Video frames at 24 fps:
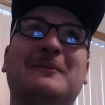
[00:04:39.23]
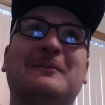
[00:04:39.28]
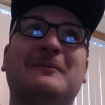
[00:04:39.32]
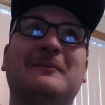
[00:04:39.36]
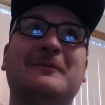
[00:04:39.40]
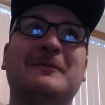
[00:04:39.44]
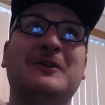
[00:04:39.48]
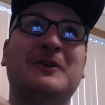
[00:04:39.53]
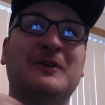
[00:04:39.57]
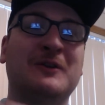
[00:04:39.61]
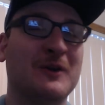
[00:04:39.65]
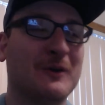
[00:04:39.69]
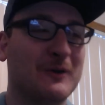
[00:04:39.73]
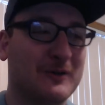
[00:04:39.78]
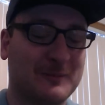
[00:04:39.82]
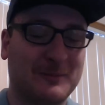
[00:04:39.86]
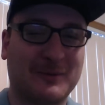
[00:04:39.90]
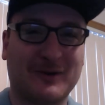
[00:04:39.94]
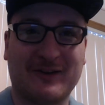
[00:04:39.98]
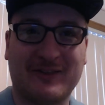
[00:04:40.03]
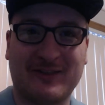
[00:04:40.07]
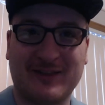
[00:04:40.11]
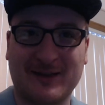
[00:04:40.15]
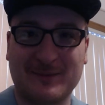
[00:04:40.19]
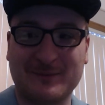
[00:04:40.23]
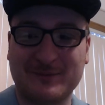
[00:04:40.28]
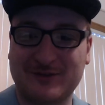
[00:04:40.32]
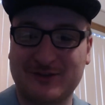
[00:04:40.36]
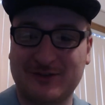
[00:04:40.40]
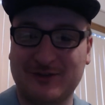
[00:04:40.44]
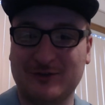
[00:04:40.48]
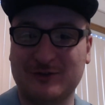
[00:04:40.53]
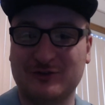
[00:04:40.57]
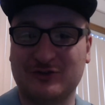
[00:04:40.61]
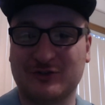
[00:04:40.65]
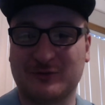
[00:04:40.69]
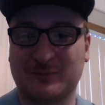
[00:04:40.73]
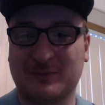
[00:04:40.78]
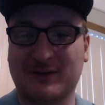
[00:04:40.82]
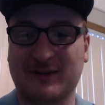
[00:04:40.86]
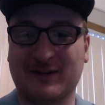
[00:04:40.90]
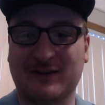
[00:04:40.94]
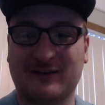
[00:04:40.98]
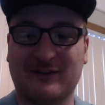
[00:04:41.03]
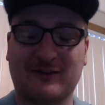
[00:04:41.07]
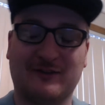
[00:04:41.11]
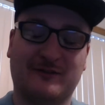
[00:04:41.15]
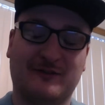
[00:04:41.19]
you know it's part of the MCU just
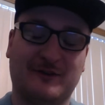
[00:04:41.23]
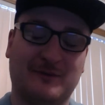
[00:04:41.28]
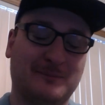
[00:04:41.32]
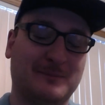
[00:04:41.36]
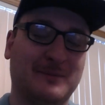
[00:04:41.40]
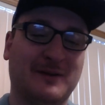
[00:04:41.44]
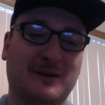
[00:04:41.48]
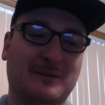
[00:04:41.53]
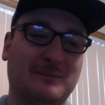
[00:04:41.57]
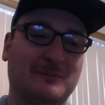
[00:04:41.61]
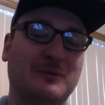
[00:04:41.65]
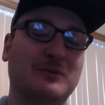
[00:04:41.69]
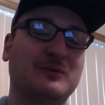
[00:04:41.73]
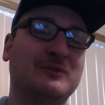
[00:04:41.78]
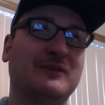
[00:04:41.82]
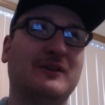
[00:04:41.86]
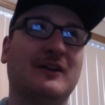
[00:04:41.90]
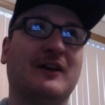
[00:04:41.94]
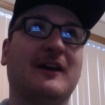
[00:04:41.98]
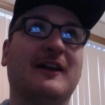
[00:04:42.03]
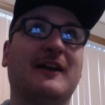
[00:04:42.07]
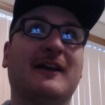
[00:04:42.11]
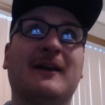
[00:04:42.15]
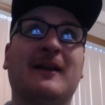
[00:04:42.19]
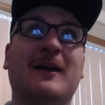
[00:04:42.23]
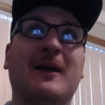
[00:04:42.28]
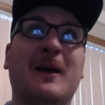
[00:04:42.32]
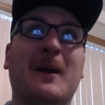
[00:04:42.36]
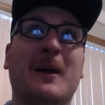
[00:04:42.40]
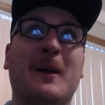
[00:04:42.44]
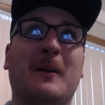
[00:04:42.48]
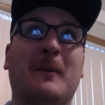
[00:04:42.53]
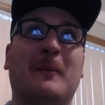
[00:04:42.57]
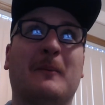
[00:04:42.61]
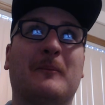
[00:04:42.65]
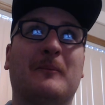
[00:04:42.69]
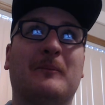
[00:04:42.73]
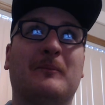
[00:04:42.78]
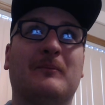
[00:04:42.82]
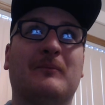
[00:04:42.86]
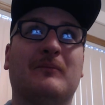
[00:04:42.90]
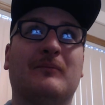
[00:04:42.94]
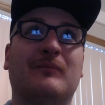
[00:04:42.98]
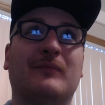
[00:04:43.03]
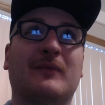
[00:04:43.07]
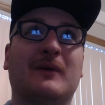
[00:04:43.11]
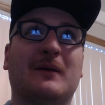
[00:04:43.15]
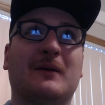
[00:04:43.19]
because of it being Moon Knight.
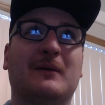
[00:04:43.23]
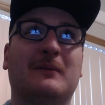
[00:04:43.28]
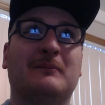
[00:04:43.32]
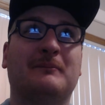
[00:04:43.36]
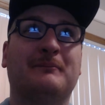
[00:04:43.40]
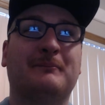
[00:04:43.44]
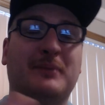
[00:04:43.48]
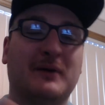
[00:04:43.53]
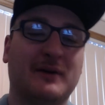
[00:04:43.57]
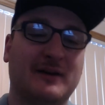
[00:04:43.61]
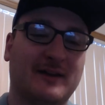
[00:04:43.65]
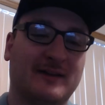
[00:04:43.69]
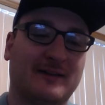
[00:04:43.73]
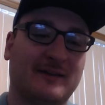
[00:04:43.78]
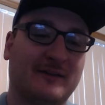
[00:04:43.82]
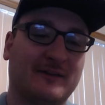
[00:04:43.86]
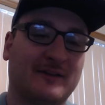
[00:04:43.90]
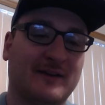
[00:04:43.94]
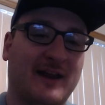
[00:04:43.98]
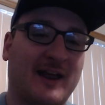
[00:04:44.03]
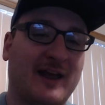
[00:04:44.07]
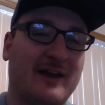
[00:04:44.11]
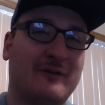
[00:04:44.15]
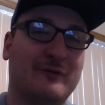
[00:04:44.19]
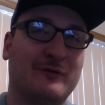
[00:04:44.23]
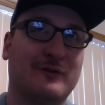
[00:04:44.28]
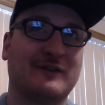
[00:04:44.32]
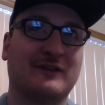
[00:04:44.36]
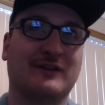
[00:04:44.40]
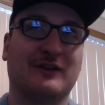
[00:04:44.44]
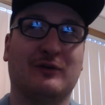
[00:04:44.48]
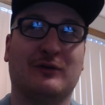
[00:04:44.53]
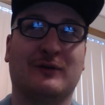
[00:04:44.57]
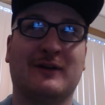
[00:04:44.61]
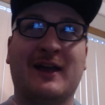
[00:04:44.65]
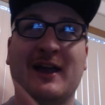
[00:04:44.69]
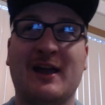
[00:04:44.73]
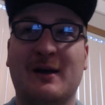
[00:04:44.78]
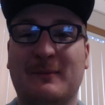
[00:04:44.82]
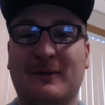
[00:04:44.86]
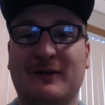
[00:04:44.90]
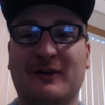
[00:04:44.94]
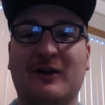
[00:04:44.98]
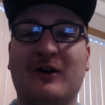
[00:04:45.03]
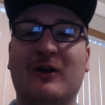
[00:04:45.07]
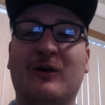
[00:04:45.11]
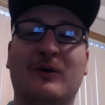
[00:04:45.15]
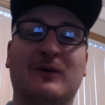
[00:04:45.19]
But it doesn't have a single
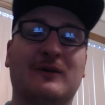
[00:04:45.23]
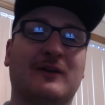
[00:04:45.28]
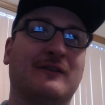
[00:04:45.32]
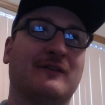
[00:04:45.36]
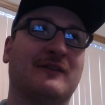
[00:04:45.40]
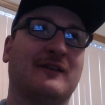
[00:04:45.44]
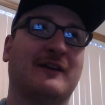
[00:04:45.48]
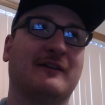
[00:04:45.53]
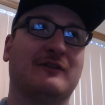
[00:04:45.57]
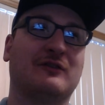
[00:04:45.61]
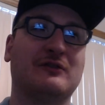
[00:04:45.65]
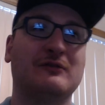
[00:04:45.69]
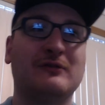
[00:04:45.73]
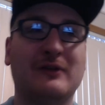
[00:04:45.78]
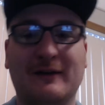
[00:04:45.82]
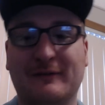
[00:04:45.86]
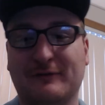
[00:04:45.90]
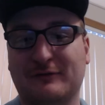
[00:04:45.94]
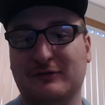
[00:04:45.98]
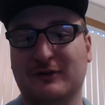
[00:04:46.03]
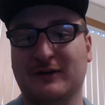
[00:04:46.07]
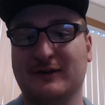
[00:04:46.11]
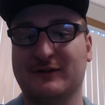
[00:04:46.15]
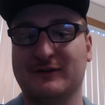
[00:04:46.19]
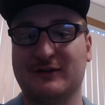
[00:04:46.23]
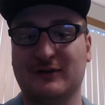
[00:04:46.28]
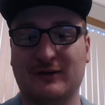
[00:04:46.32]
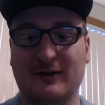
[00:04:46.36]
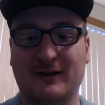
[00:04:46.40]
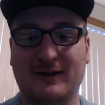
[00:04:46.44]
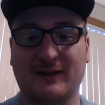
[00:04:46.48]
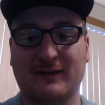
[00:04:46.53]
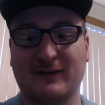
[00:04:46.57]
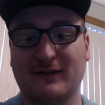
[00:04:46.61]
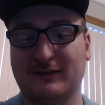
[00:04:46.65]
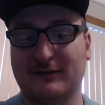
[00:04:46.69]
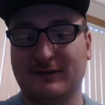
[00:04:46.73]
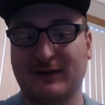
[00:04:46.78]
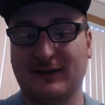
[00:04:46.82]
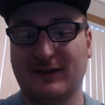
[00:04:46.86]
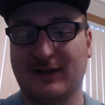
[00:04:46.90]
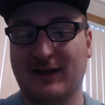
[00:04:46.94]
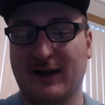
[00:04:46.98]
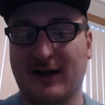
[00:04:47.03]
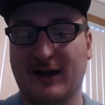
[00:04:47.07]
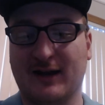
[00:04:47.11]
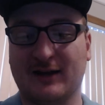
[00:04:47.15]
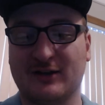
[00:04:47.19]
cameo, it doesn't have a reference or anything like
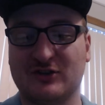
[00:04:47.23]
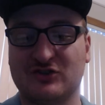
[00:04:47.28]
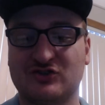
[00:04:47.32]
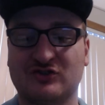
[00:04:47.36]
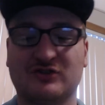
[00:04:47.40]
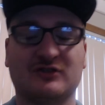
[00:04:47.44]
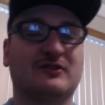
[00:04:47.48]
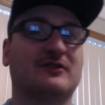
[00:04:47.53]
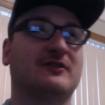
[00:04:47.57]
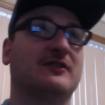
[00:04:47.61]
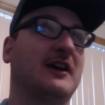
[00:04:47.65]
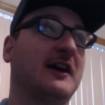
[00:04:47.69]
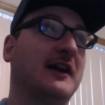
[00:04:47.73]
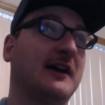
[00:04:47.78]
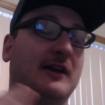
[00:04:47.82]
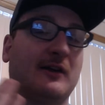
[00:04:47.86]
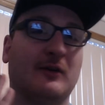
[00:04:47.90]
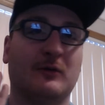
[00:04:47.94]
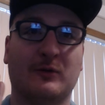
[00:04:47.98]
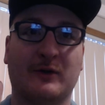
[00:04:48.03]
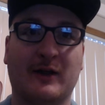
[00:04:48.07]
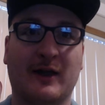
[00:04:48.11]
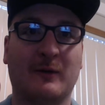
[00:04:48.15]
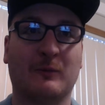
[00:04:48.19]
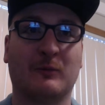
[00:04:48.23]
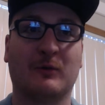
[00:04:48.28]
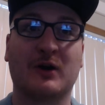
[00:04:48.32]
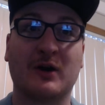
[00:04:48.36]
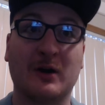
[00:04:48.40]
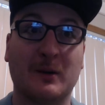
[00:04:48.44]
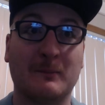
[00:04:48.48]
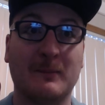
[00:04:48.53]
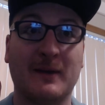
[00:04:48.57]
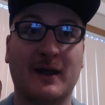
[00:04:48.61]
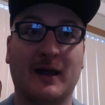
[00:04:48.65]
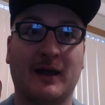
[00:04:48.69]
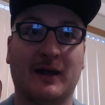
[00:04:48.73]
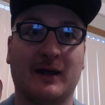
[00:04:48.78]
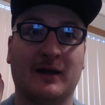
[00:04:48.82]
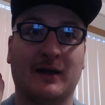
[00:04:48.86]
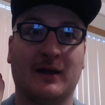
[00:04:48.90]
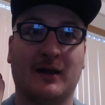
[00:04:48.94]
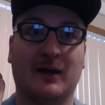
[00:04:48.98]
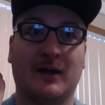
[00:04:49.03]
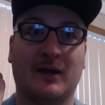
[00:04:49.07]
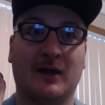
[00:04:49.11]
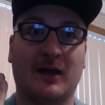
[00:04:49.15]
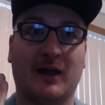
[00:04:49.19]
that. It's just like, okay, we're going to make
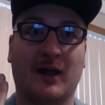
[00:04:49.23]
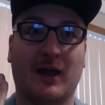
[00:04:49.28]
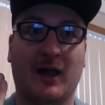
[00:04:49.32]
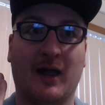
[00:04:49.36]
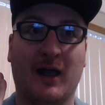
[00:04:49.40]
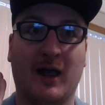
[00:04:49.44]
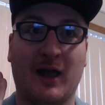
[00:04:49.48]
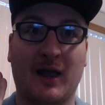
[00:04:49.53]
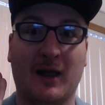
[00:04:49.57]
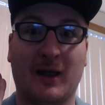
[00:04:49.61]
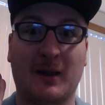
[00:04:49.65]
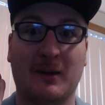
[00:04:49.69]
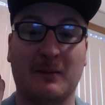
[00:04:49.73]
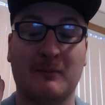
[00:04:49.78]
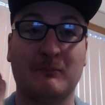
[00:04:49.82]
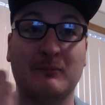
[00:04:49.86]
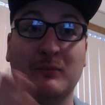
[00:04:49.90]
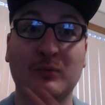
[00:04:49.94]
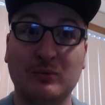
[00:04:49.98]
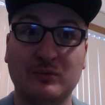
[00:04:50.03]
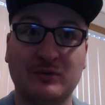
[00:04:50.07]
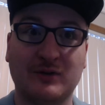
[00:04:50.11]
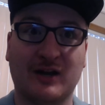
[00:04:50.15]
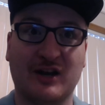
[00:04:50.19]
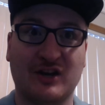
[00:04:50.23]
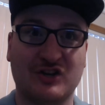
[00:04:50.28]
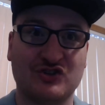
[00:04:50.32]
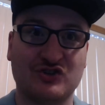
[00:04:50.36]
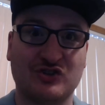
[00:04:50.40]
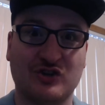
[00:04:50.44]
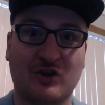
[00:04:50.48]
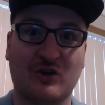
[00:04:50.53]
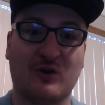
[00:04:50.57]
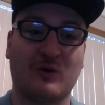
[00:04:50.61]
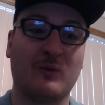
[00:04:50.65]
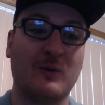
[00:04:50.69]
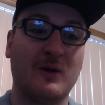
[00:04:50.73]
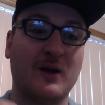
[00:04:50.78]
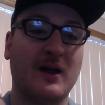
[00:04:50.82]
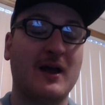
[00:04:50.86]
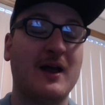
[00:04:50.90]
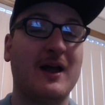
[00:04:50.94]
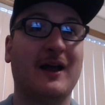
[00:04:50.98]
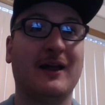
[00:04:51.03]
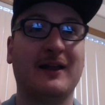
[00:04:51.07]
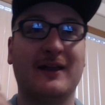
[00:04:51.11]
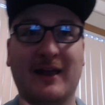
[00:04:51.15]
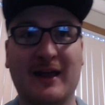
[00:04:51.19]
a Moon Knight show.
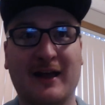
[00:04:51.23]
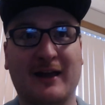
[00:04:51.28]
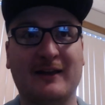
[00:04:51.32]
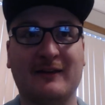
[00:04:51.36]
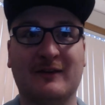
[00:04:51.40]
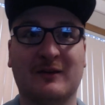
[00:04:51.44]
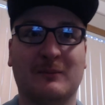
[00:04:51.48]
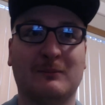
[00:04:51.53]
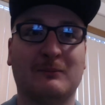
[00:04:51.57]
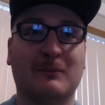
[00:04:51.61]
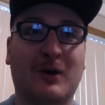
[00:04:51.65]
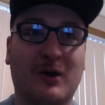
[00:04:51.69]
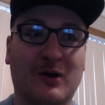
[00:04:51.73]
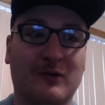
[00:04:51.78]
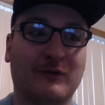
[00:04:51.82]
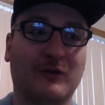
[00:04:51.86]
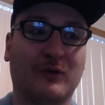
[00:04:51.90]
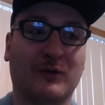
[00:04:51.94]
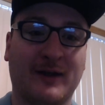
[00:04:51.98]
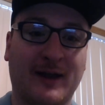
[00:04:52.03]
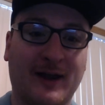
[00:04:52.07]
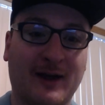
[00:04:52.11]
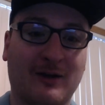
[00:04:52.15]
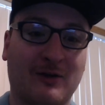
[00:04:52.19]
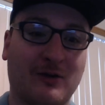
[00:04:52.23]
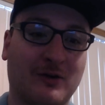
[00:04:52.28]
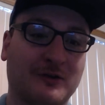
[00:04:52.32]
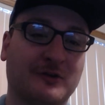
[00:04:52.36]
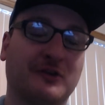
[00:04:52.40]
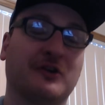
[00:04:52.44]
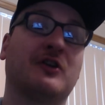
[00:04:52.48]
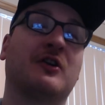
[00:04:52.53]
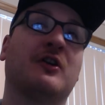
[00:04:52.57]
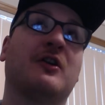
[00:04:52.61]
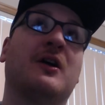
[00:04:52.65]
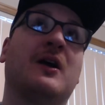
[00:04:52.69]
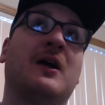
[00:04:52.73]
Yeah, he's a Marvel character,